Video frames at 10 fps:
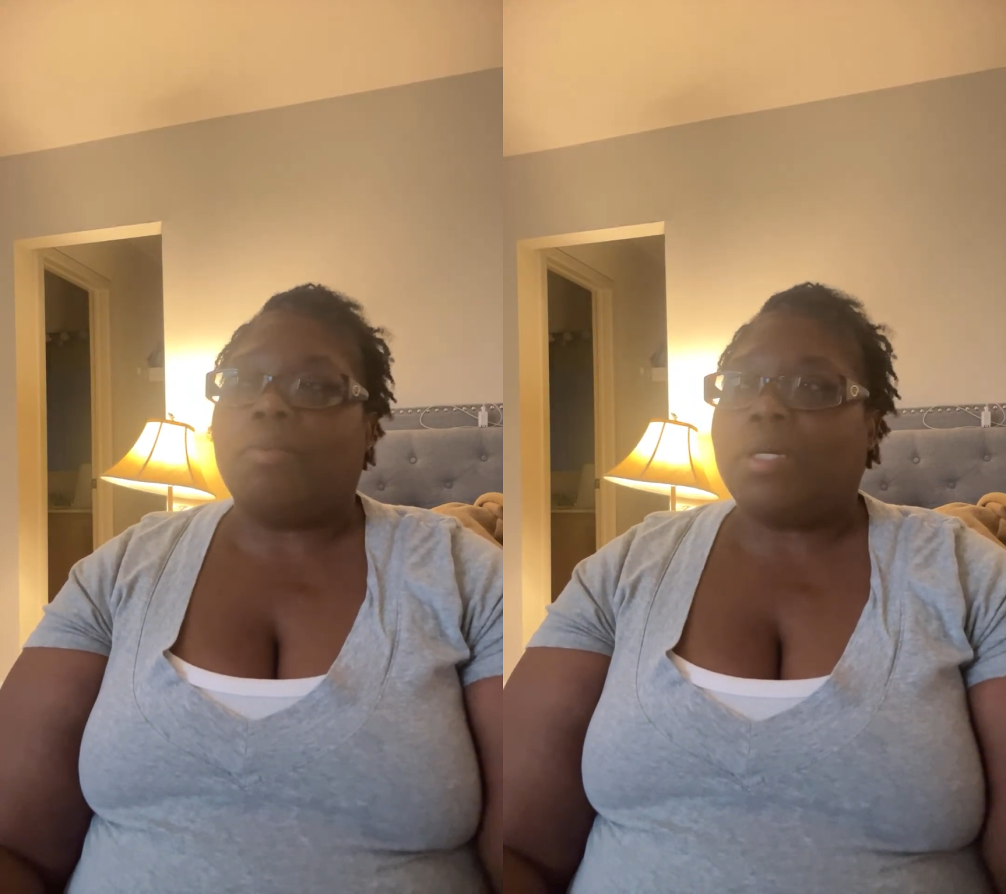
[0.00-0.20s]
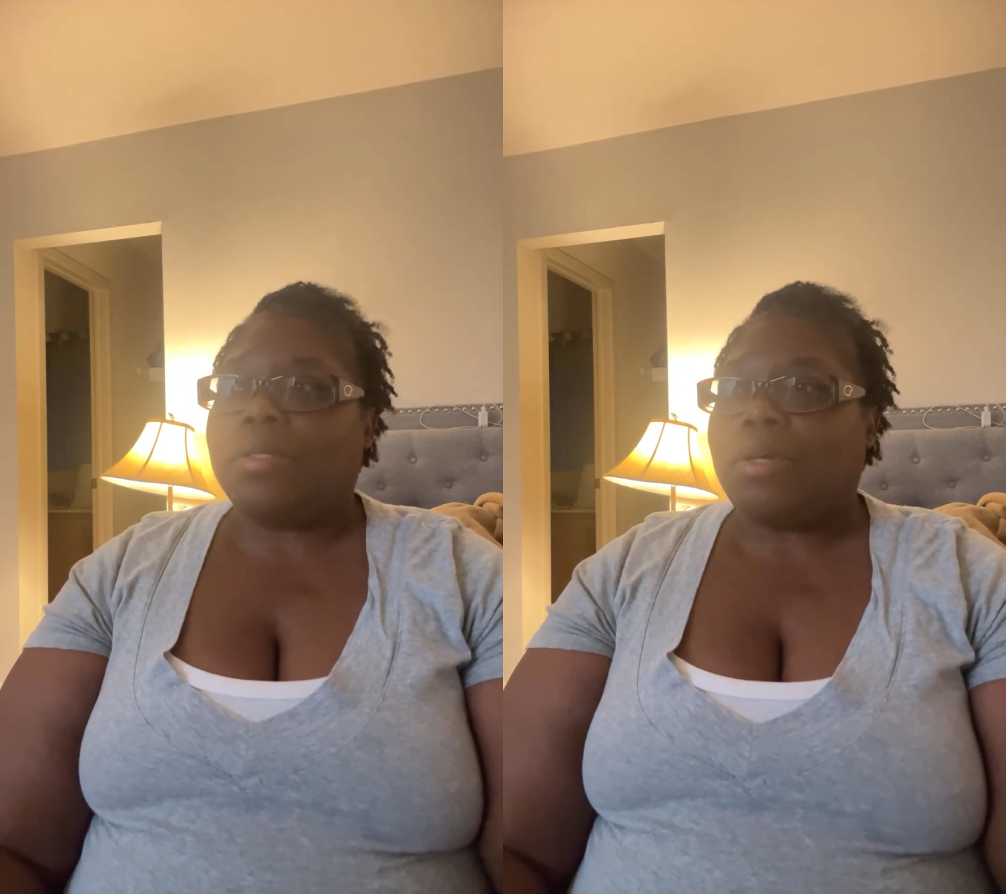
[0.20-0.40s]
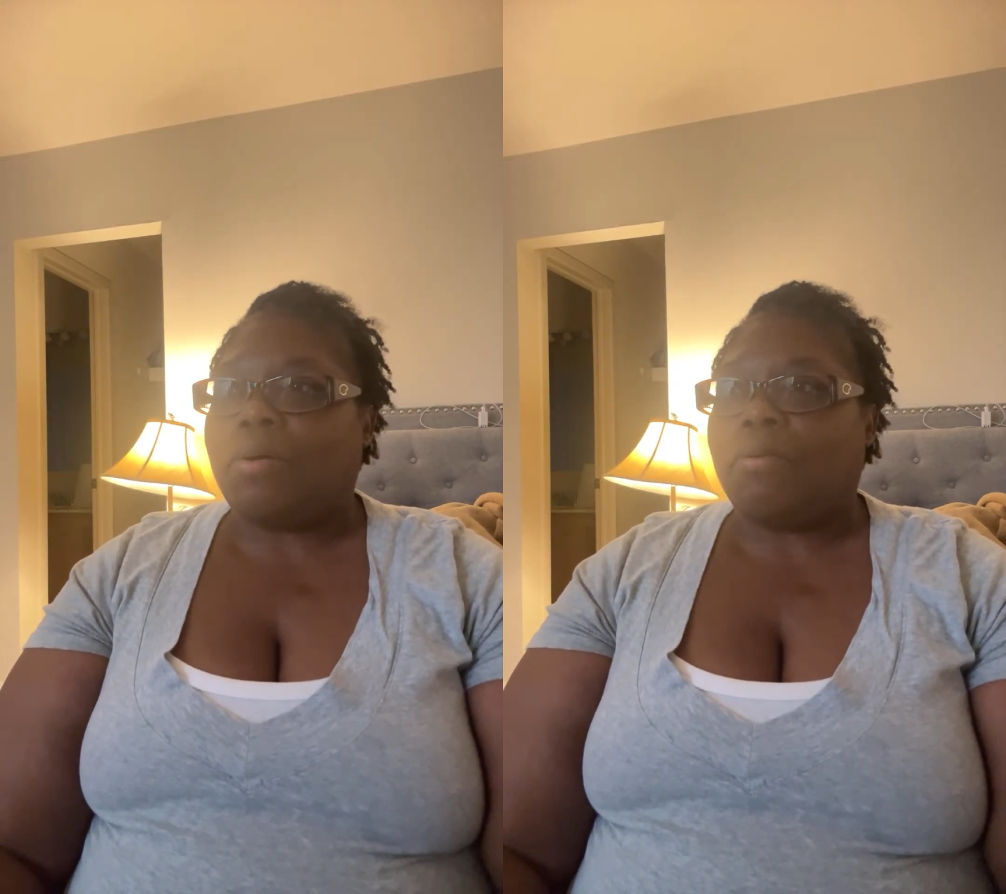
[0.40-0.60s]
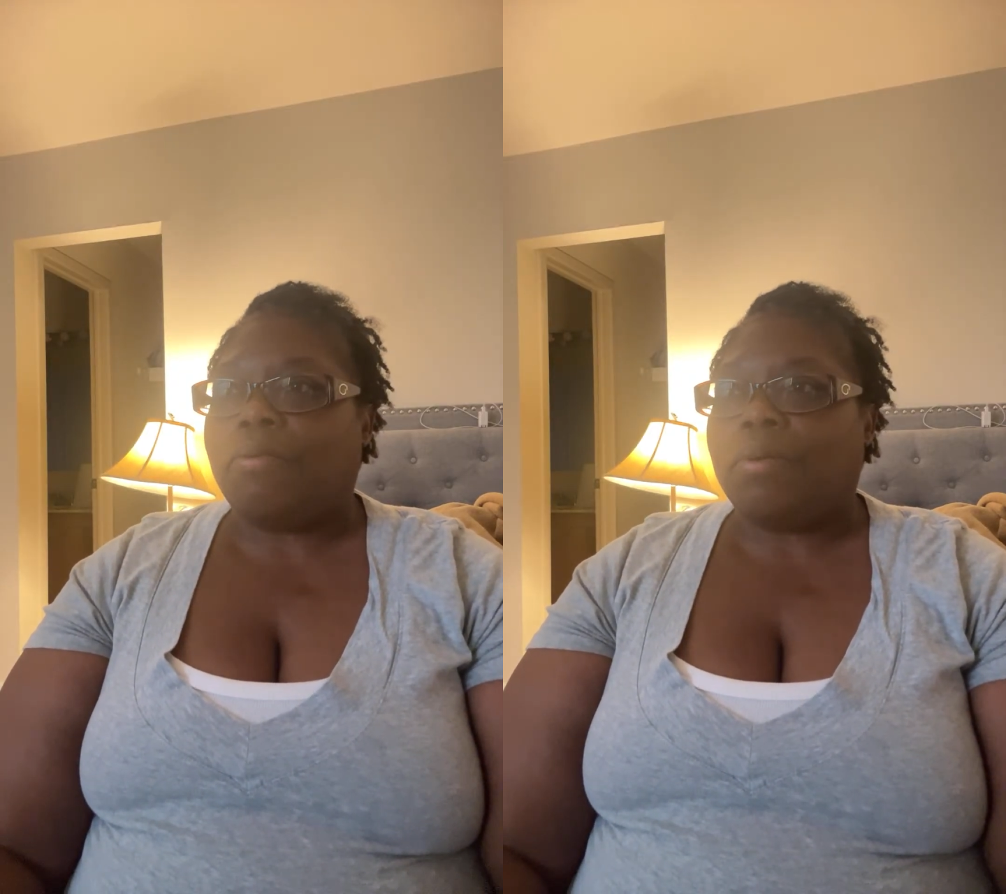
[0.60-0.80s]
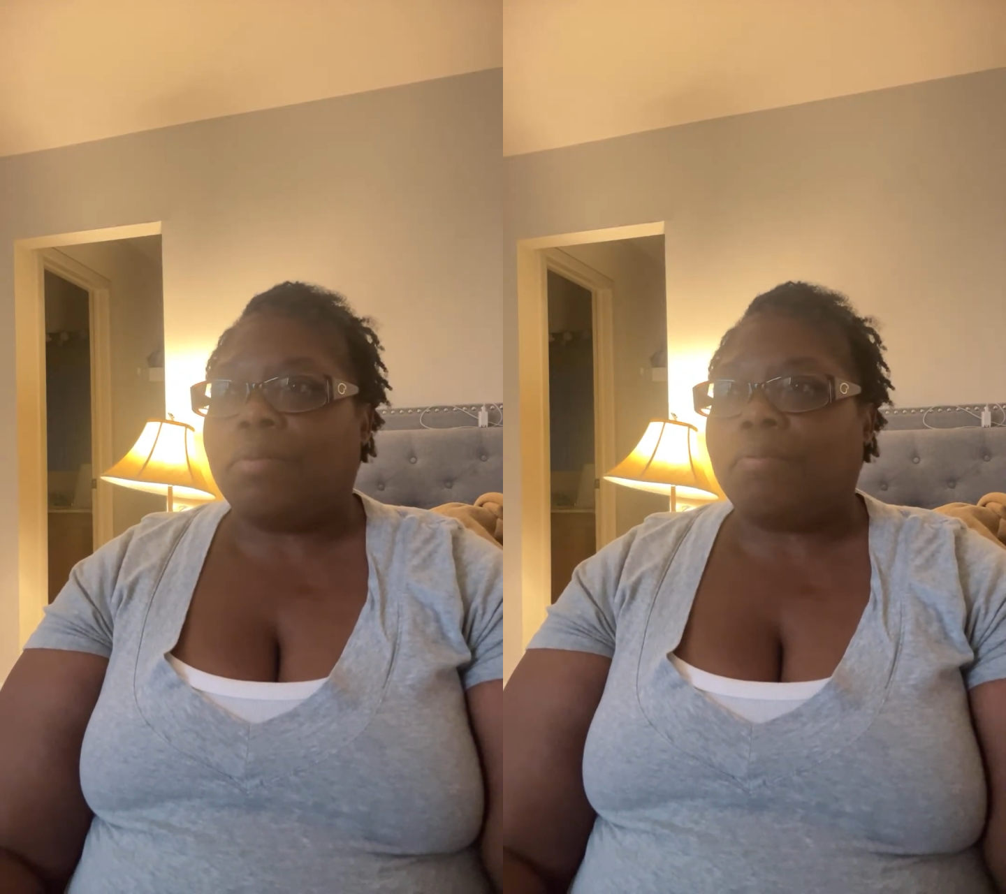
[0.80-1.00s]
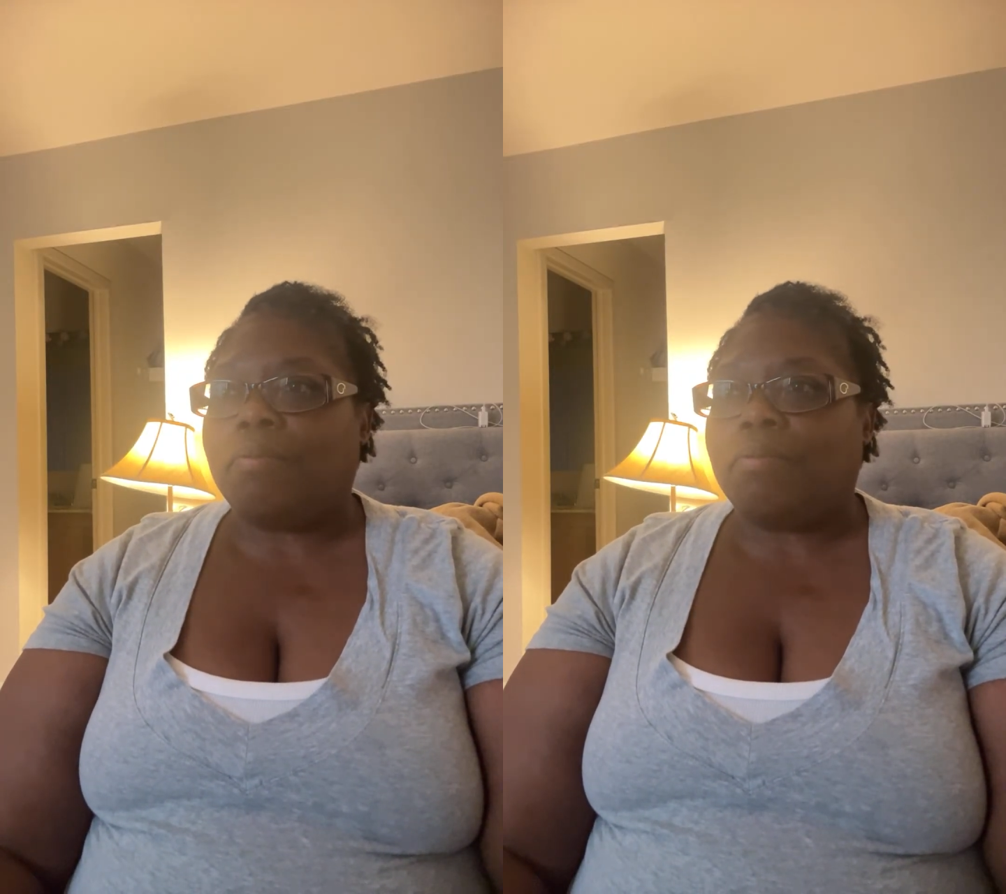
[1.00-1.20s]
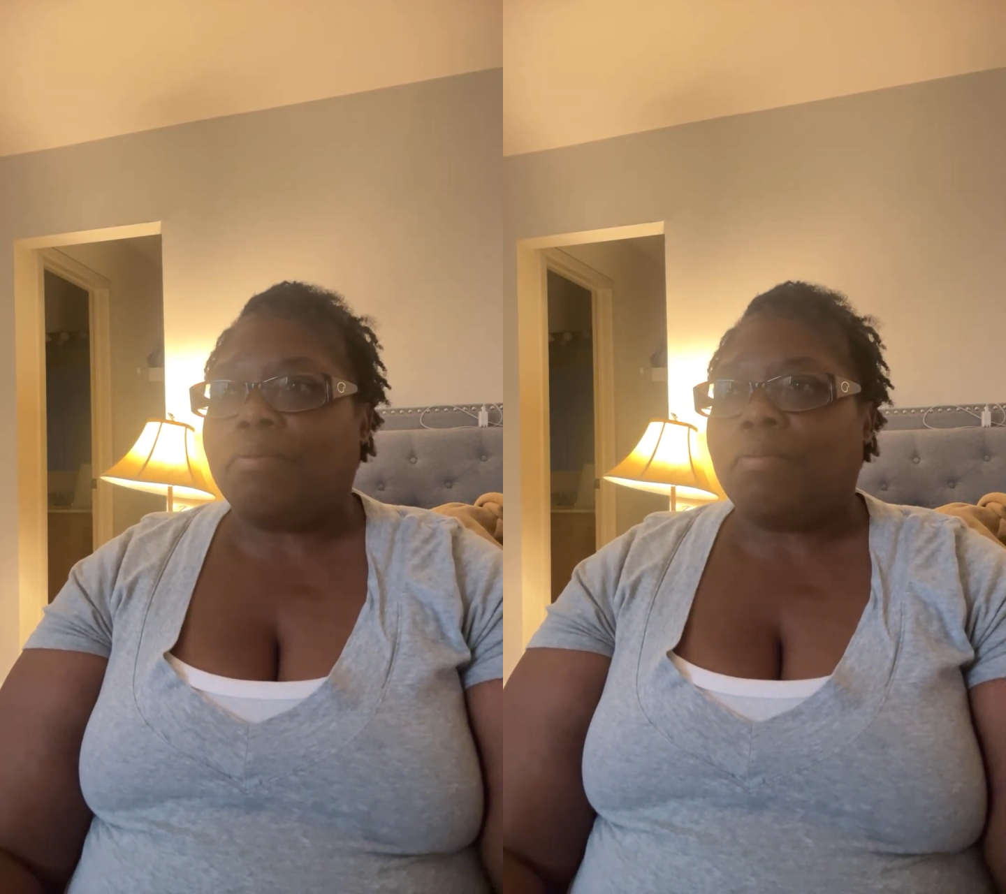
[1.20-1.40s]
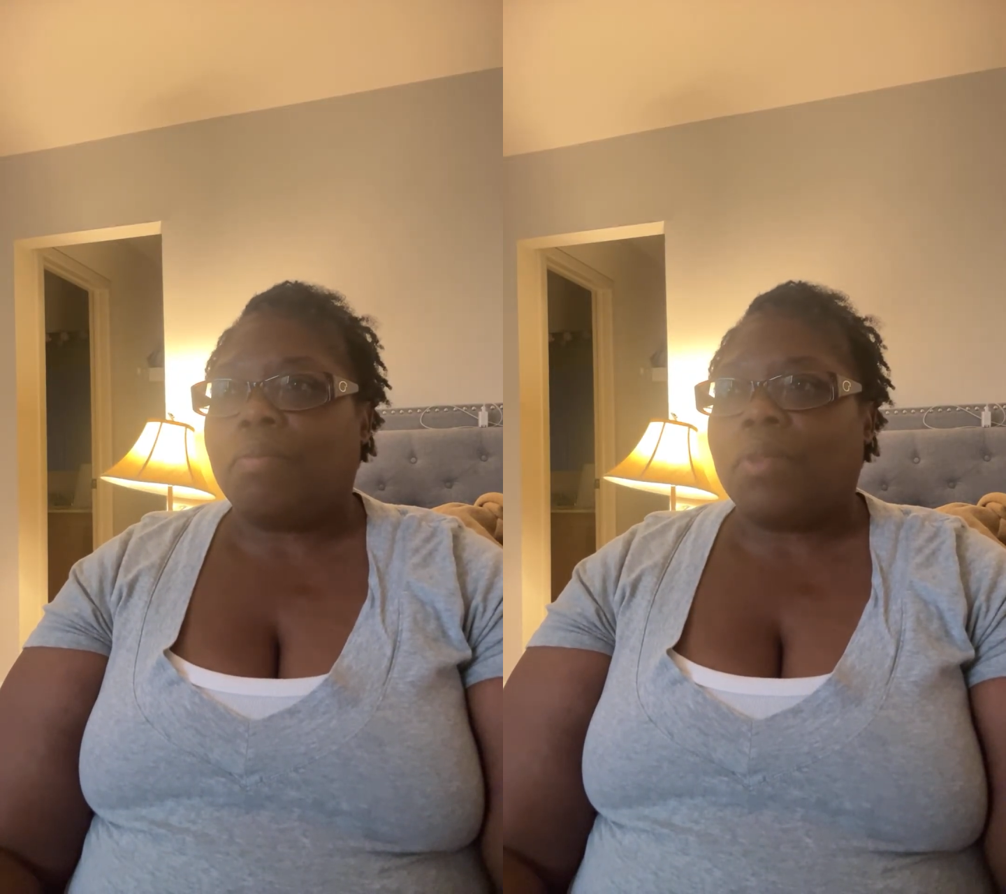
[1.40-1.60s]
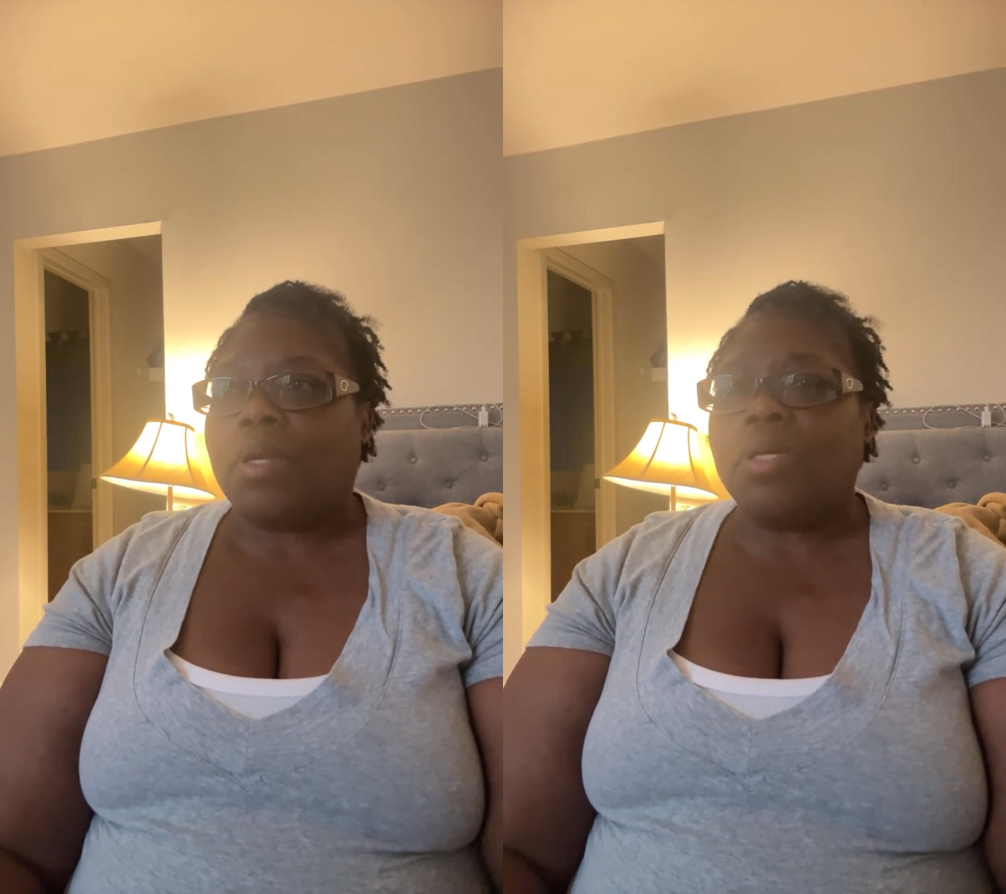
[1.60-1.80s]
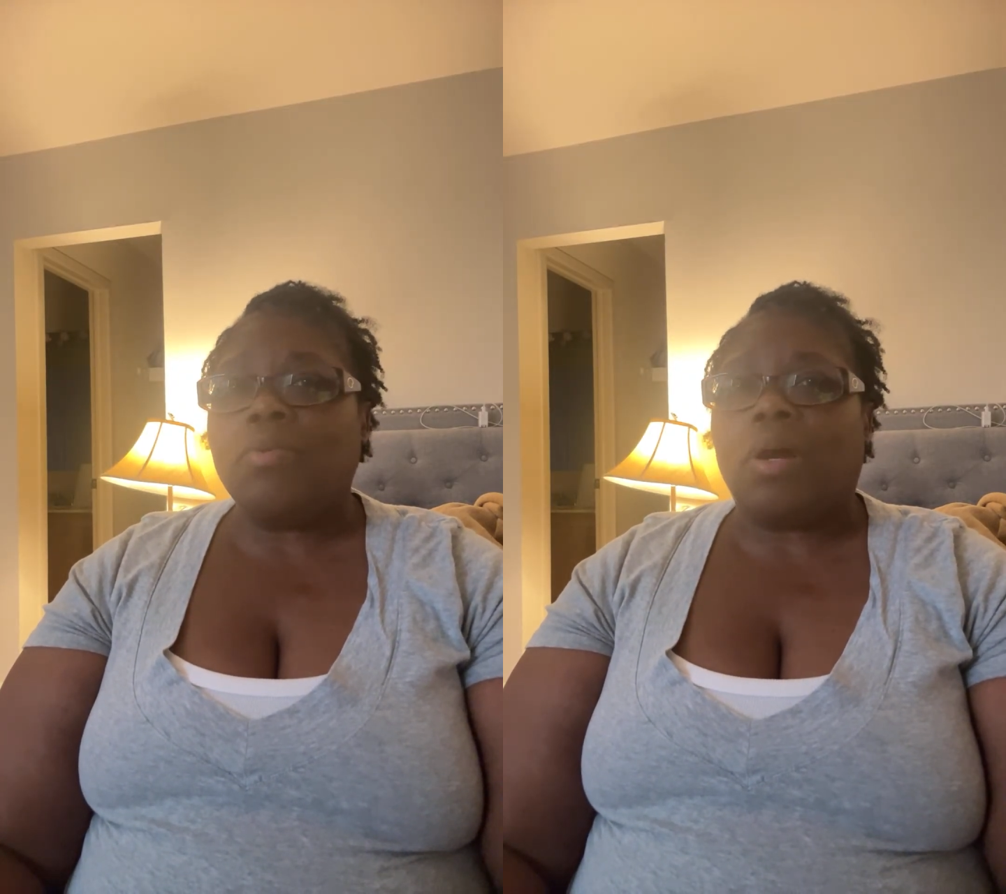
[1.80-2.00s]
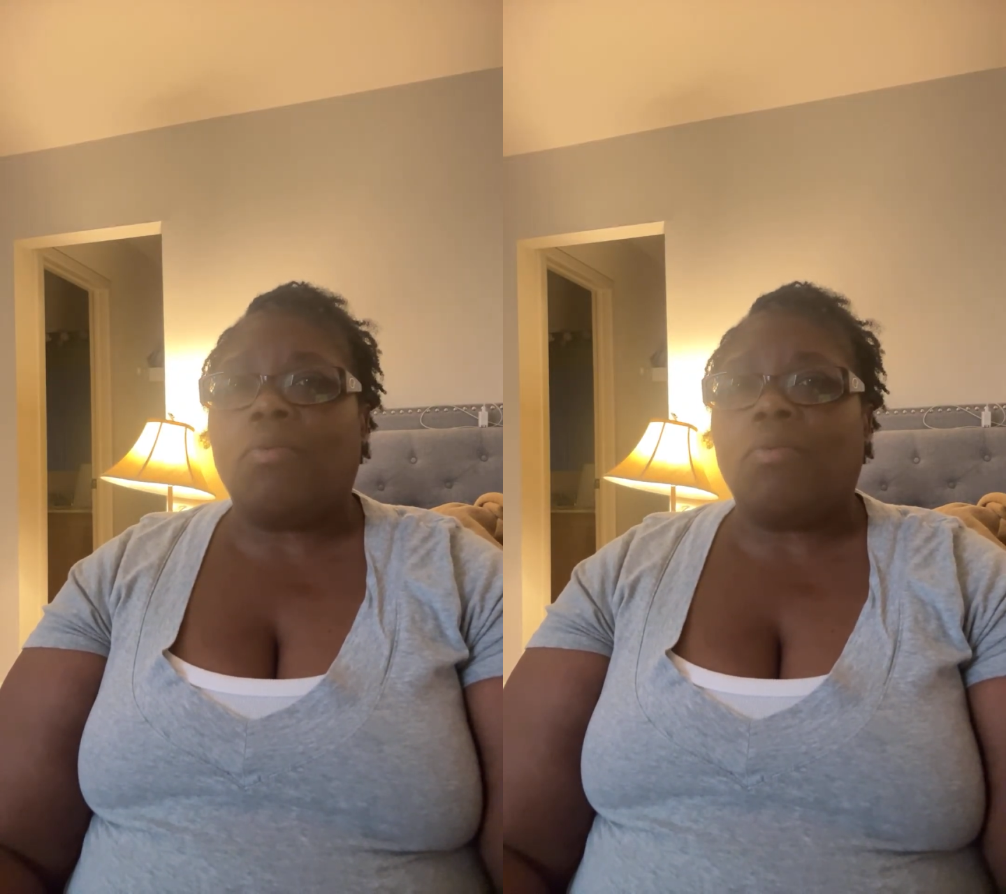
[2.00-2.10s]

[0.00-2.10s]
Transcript: myself. And that's what I